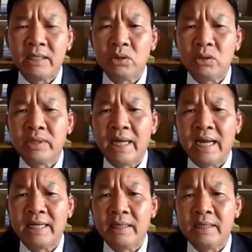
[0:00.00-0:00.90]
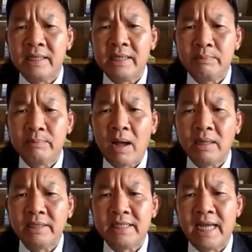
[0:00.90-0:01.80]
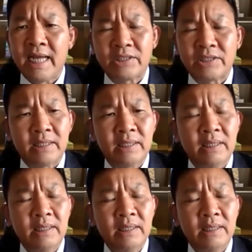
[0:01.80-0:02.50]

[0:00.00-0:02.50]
into real policy action,